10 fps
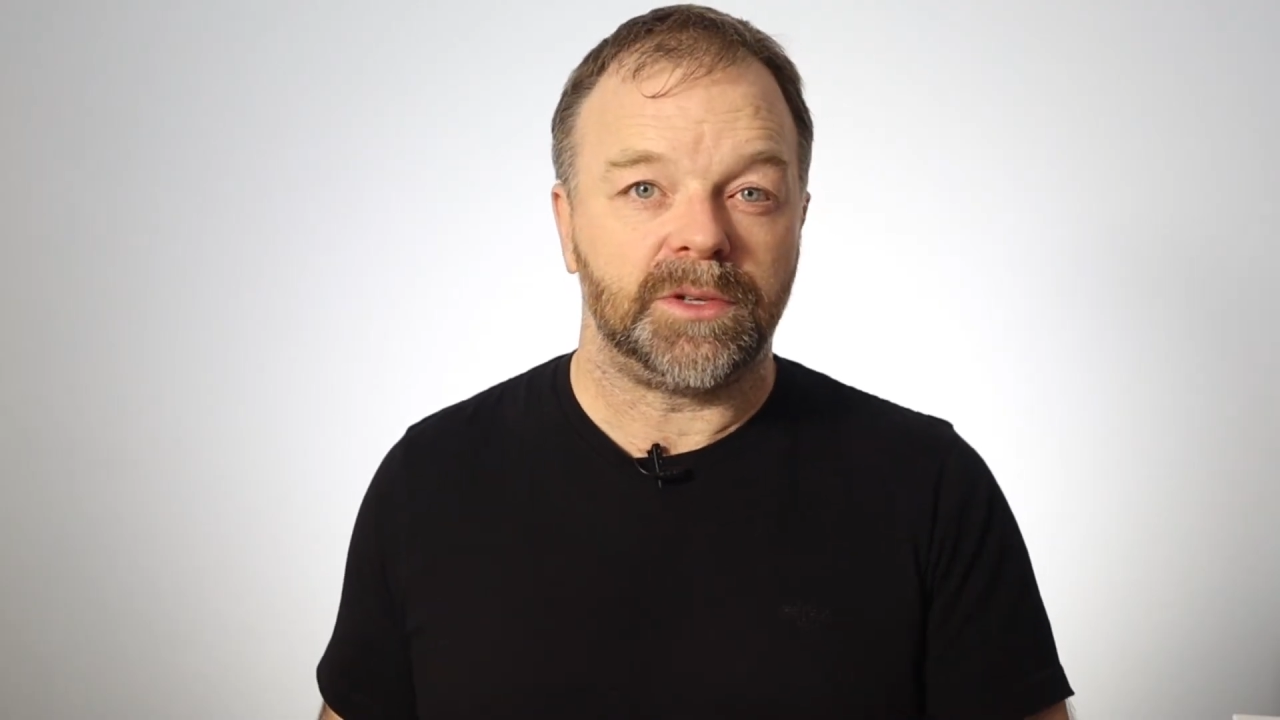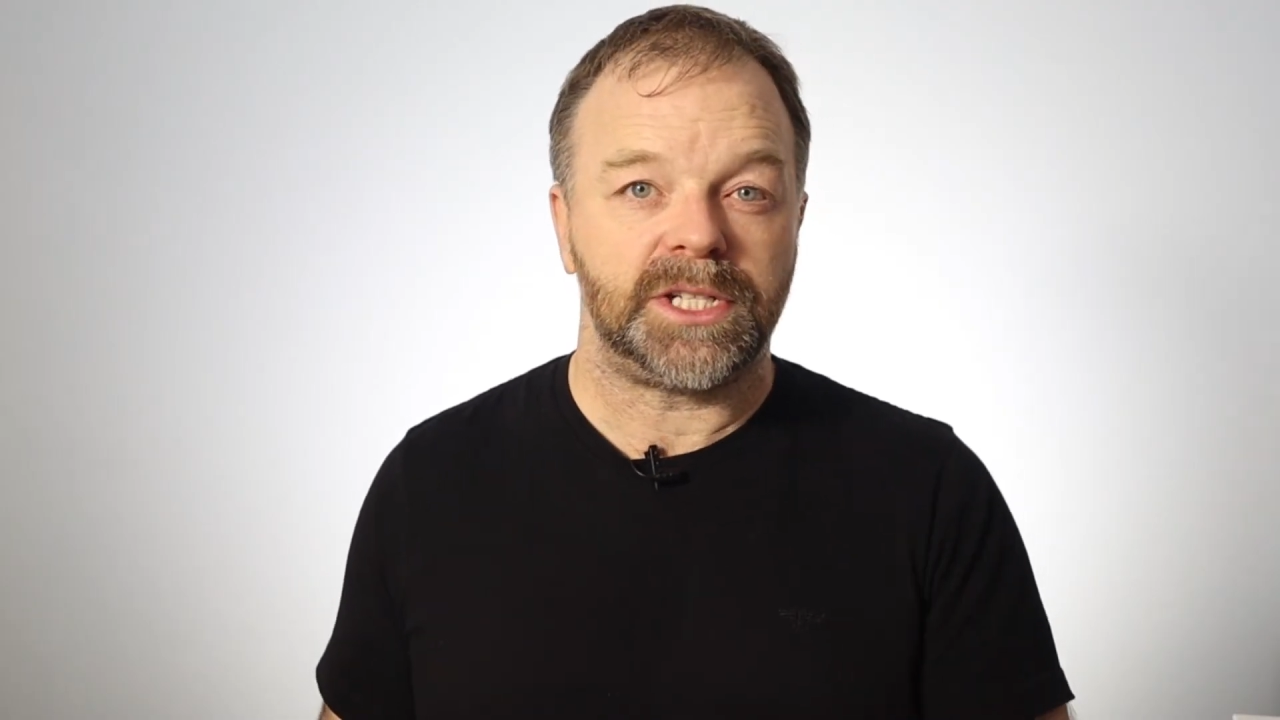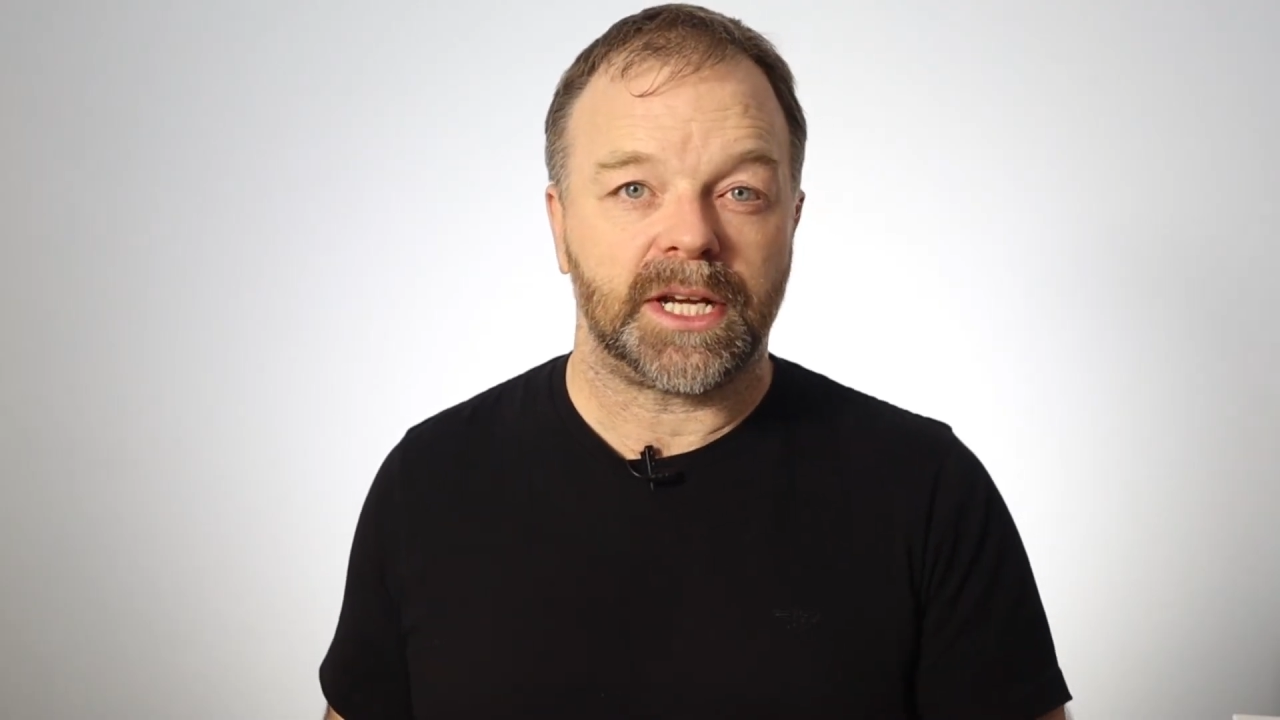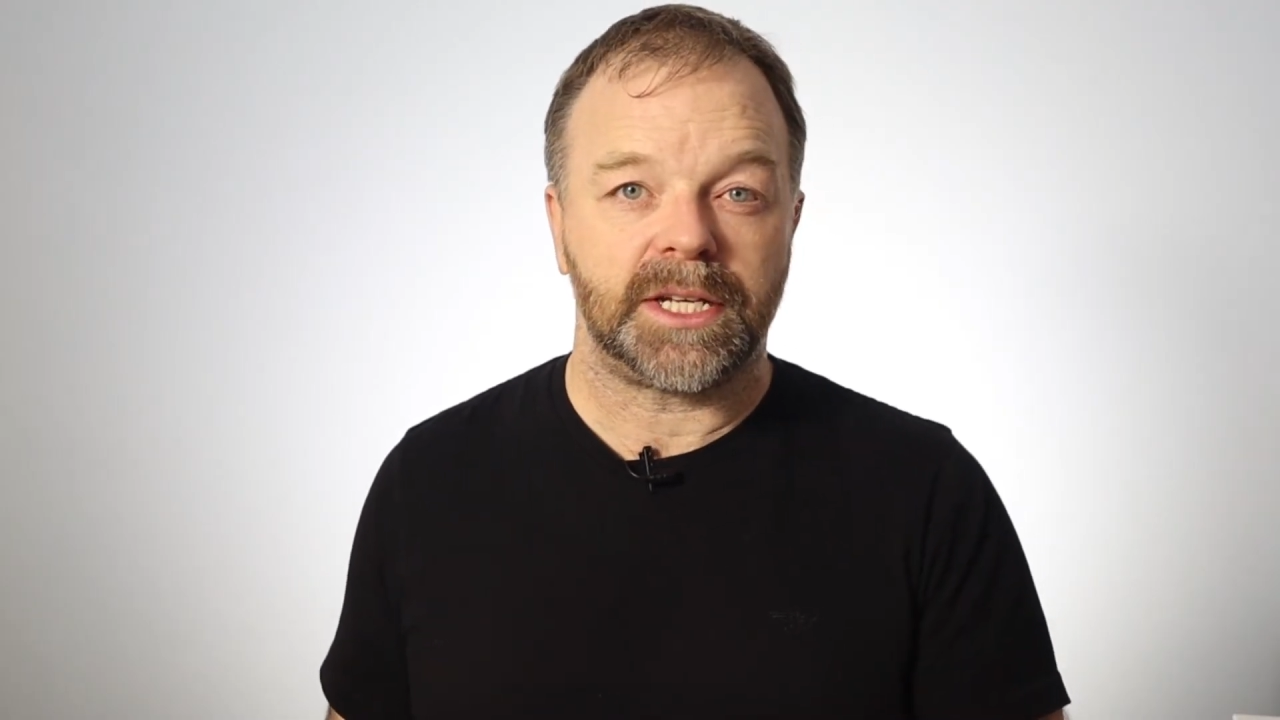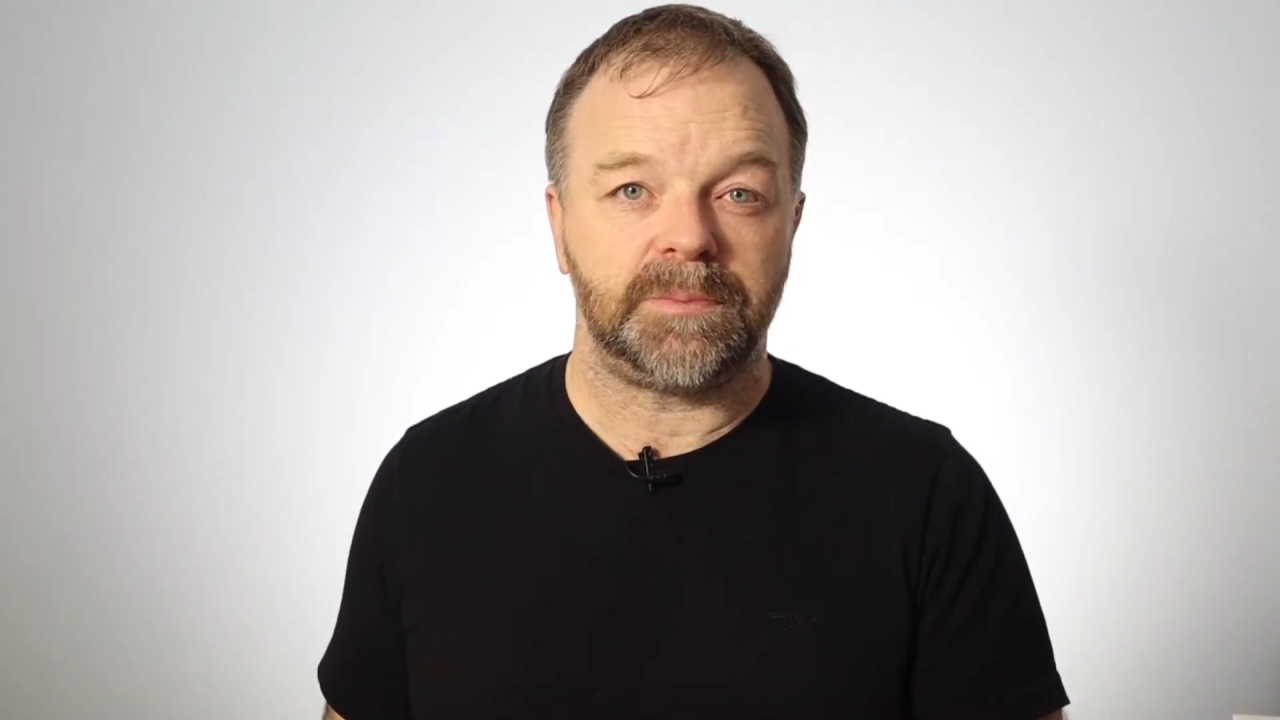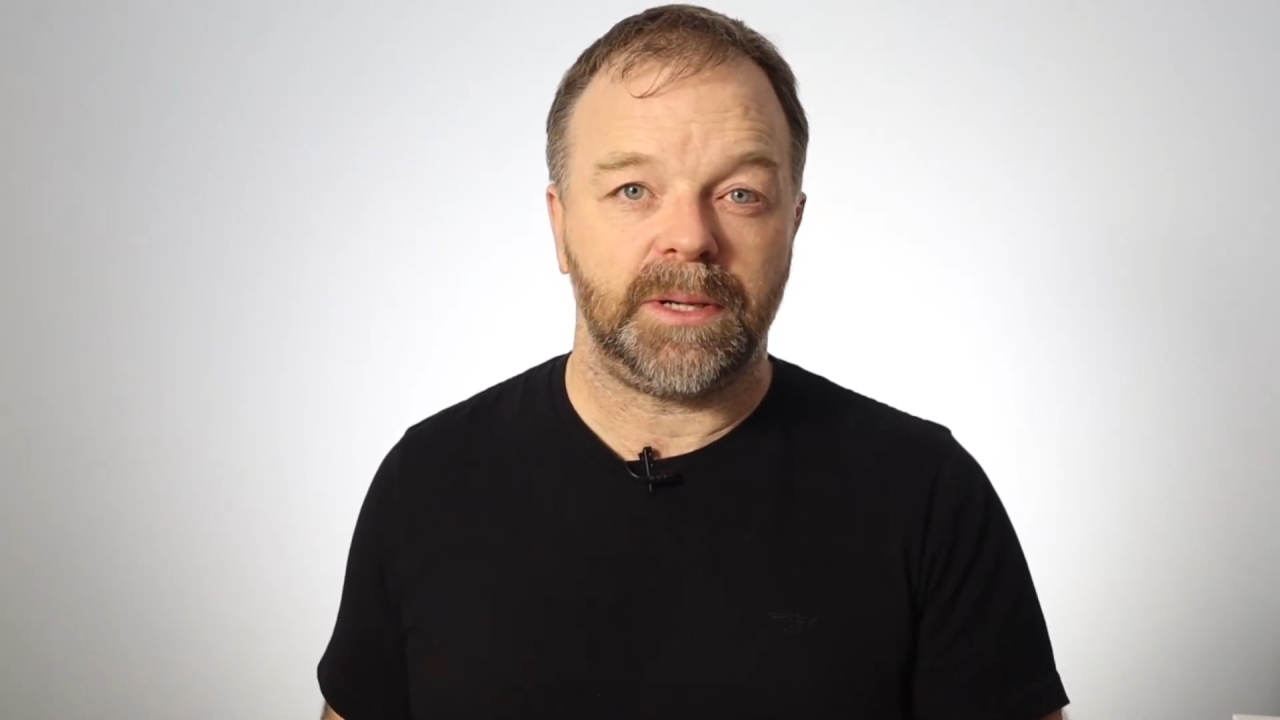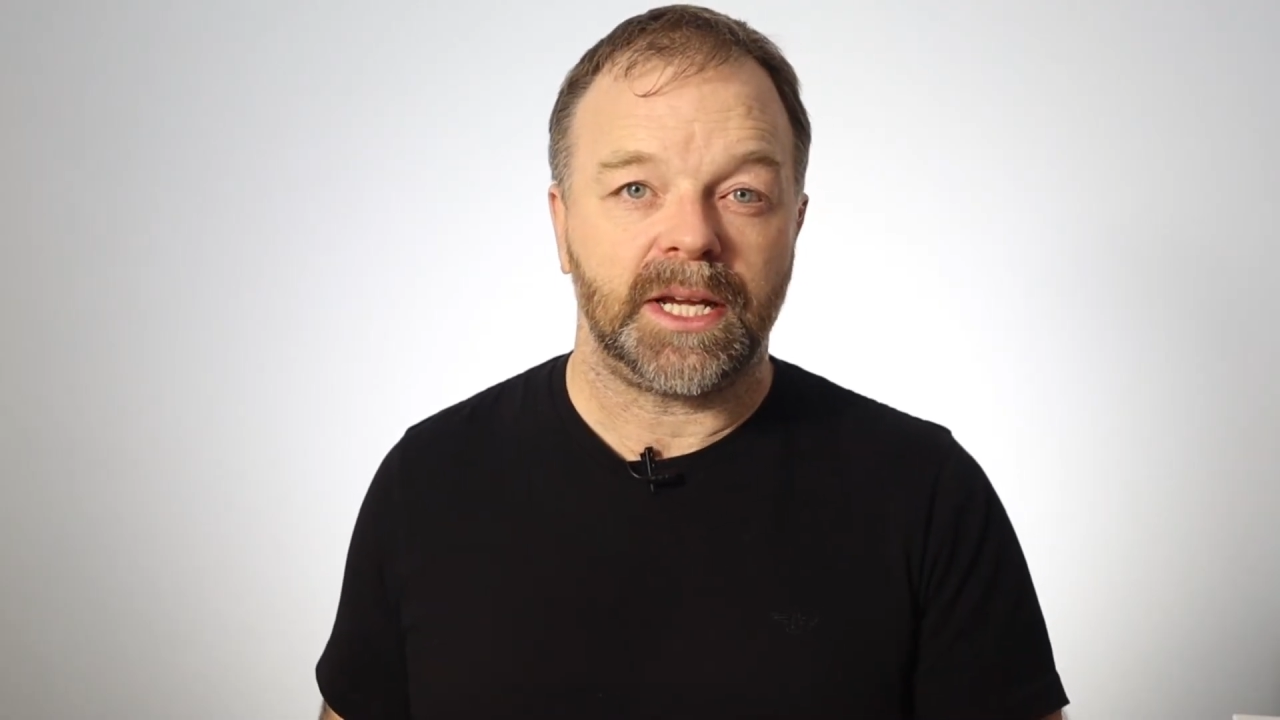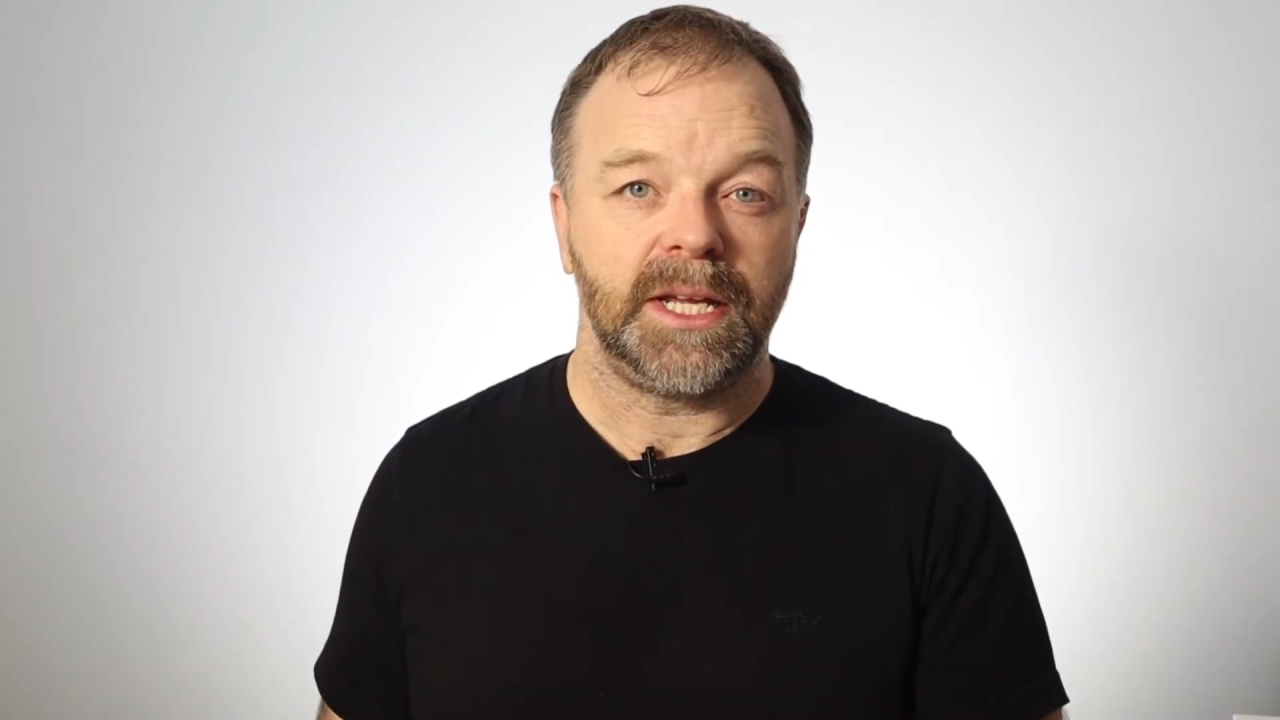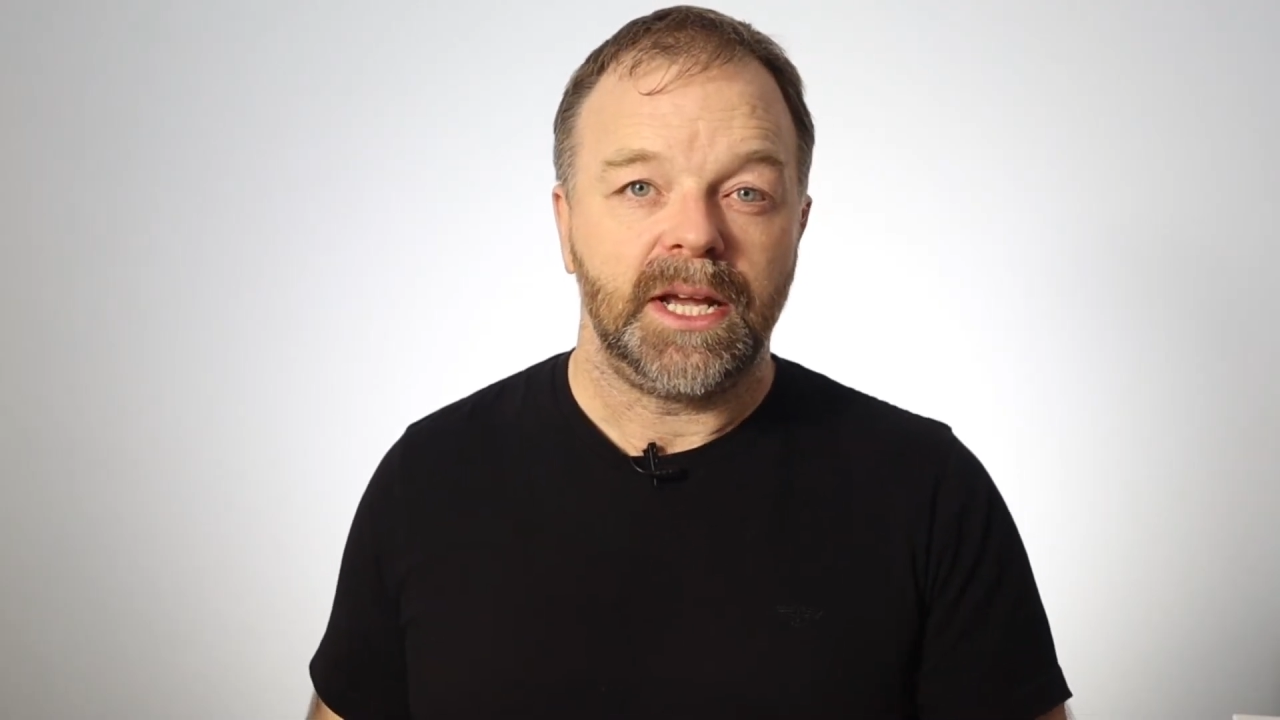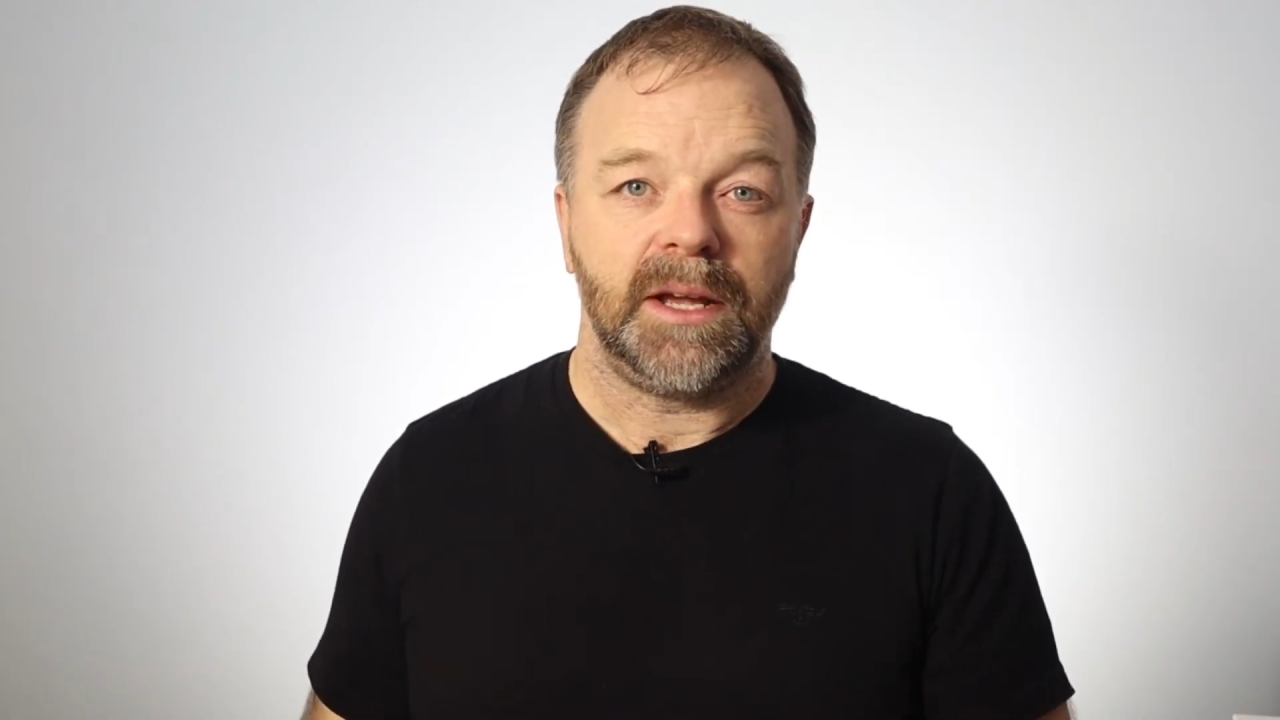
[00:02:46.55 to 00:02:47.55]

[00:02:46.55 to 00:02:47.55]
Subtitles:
with Shakespeare,